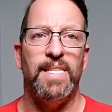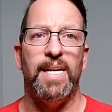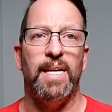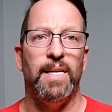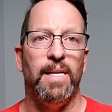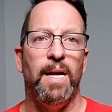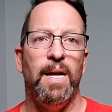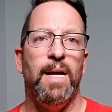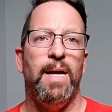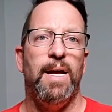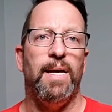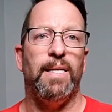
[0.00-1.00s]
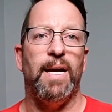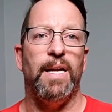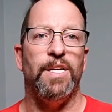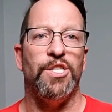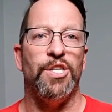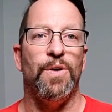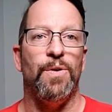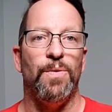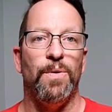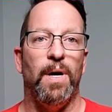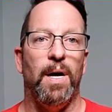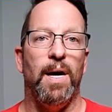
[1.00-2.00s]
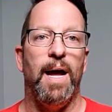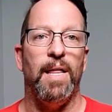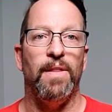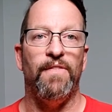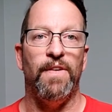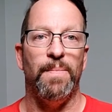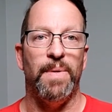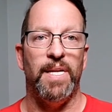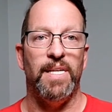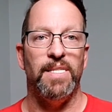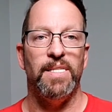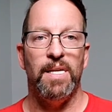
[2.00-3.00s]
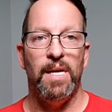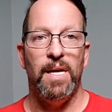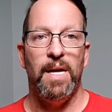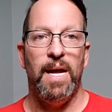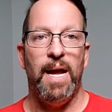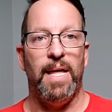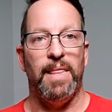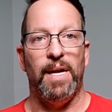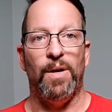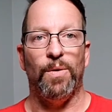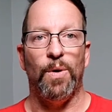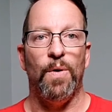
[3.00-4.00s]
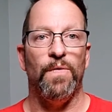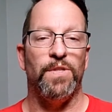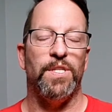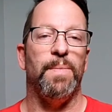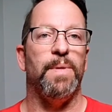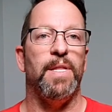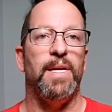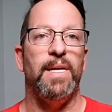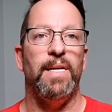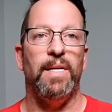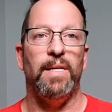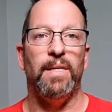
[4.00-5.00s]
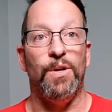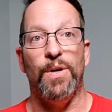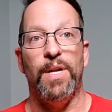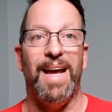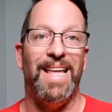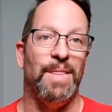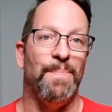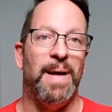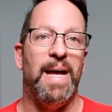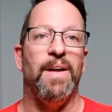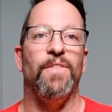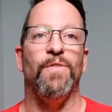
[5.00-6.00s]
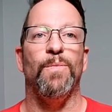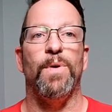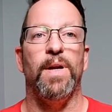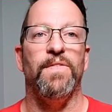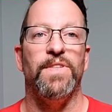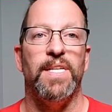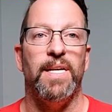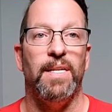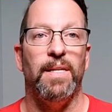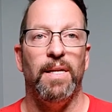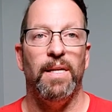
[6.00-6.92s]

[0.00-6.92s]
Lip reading: in and kind of show how the fitment is, and then I'll go over some of the good and the bad from what I've seen.